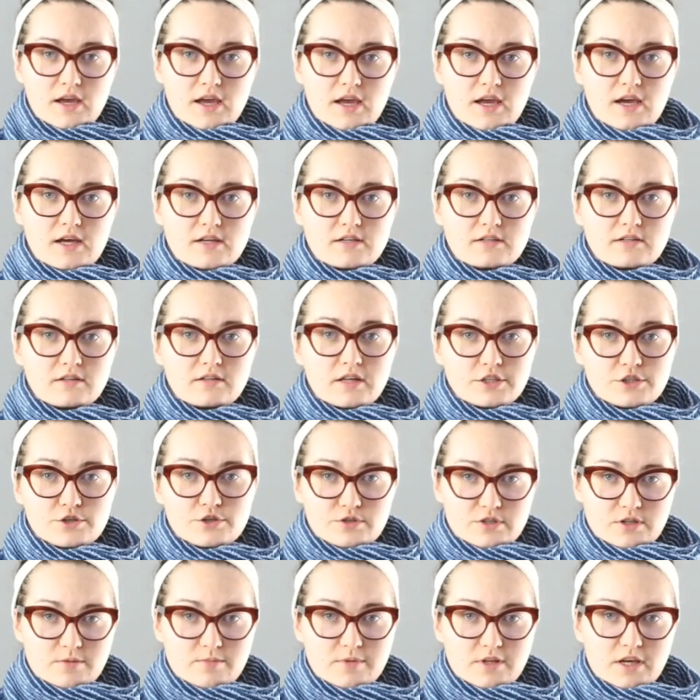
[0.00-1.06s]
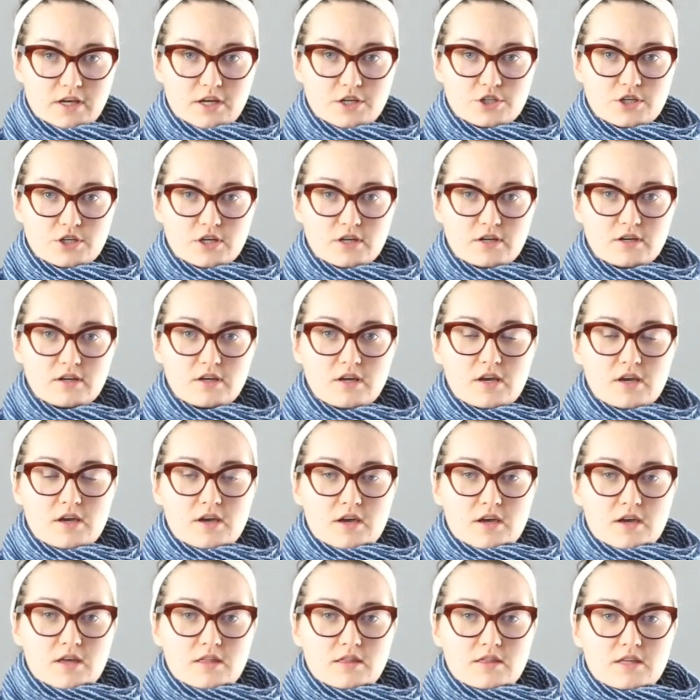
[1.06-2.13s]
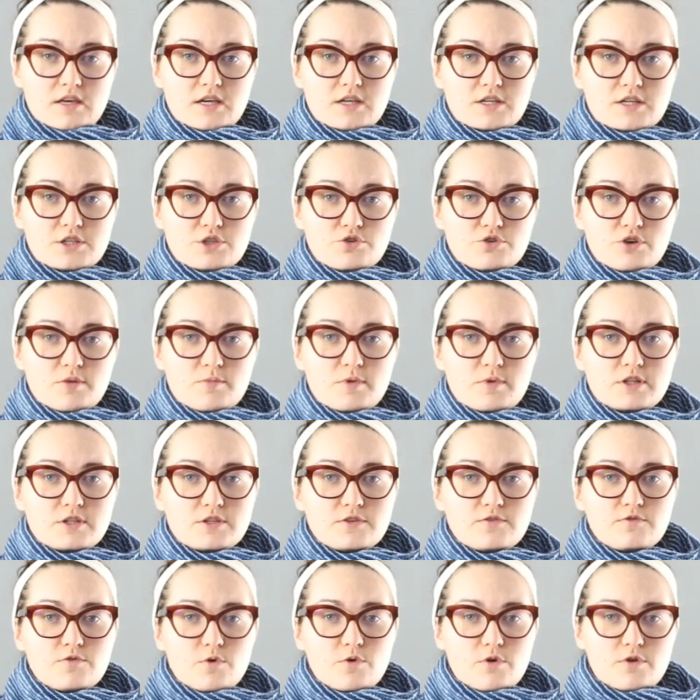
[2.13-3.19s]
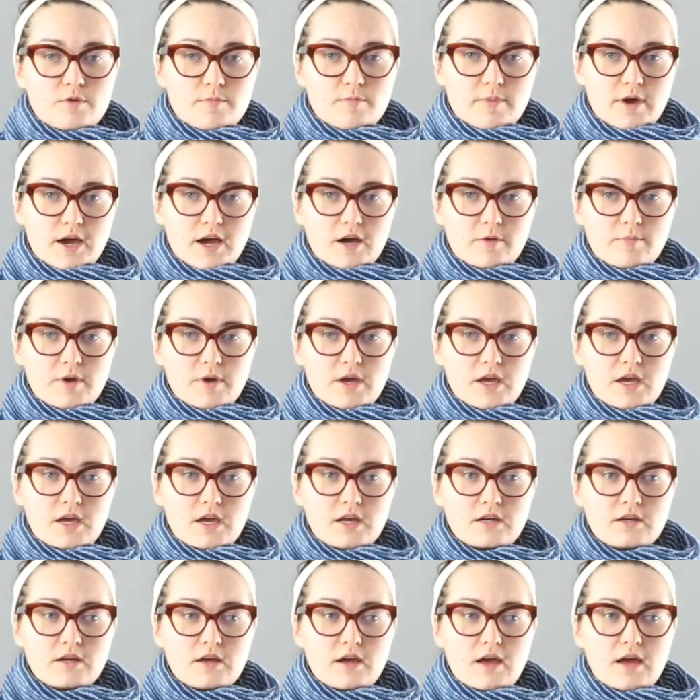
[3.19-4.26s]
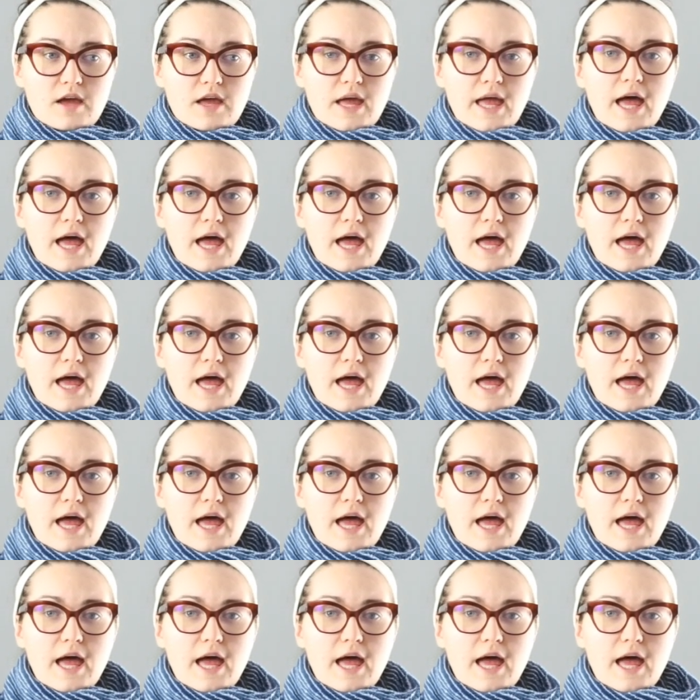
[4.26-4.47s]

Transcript: and electrostimulation. These treatments for the back pain